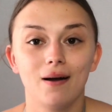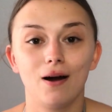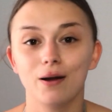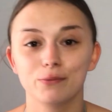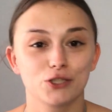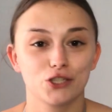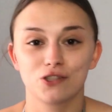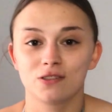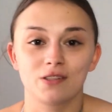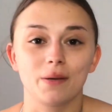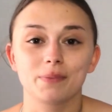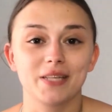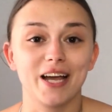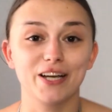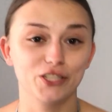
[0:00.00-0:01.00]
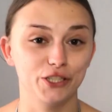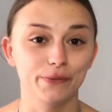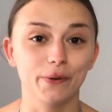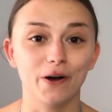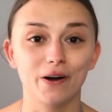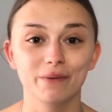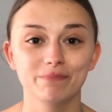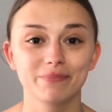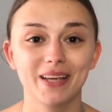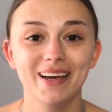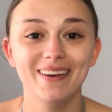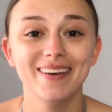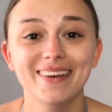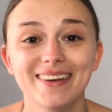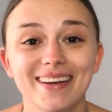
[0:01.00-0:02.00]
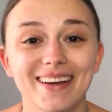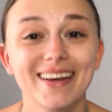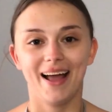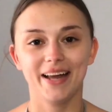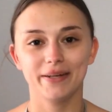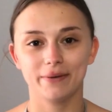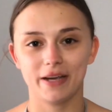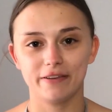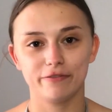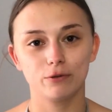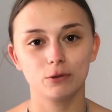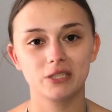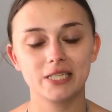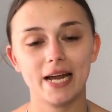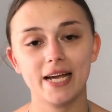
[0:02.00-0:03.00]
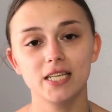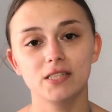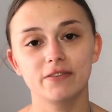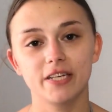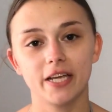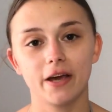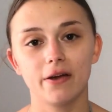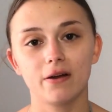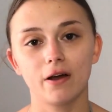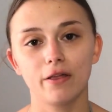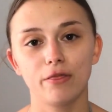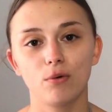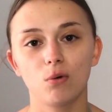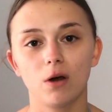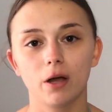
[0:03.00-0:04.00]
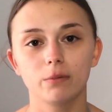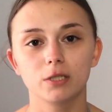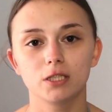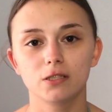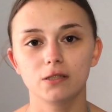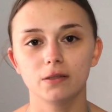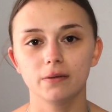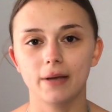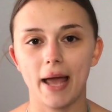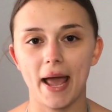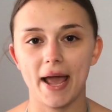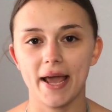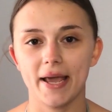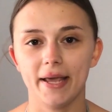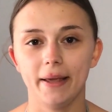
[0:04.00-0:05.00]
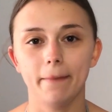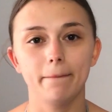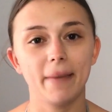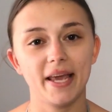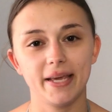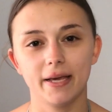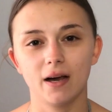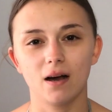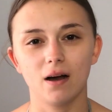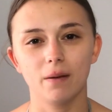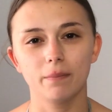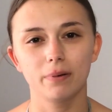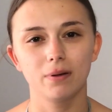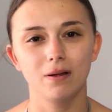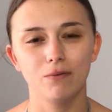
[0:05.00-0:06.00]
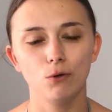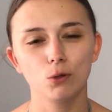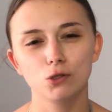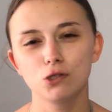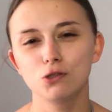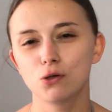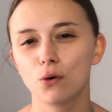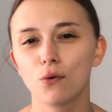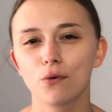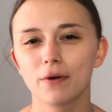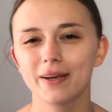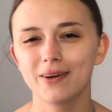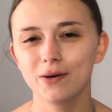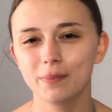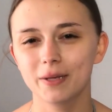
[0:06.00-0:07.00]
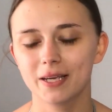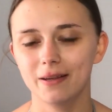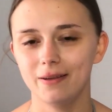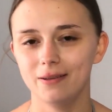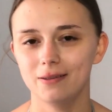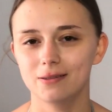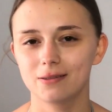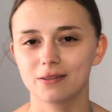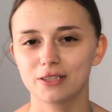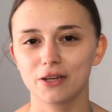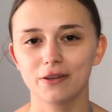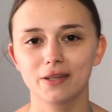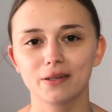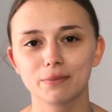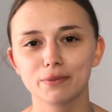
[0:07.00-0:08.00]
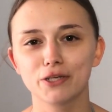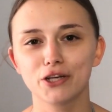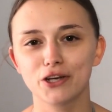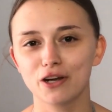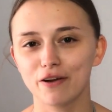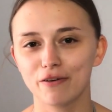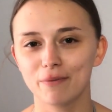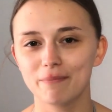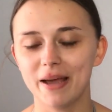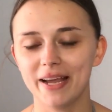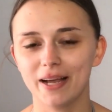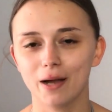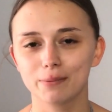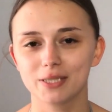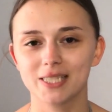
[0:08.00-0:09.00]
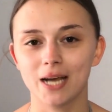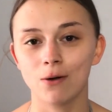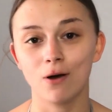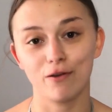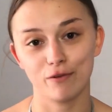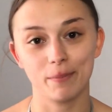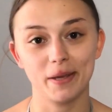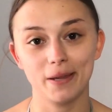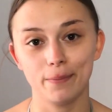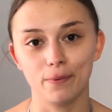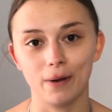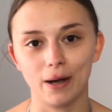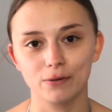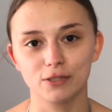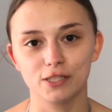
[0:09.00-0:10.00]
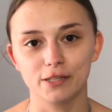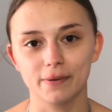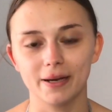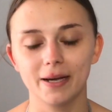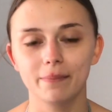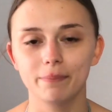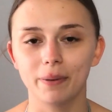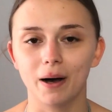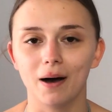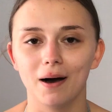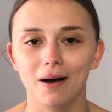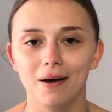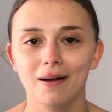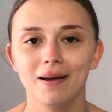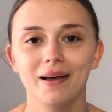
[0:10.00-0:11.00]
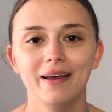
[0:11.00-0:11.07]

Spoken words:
I'm just as upset as you are. Anyway, for today's video, I thought I would do a makeup, not tutorial because I don't think I'm good enough at makeup to tell other people how to do it, but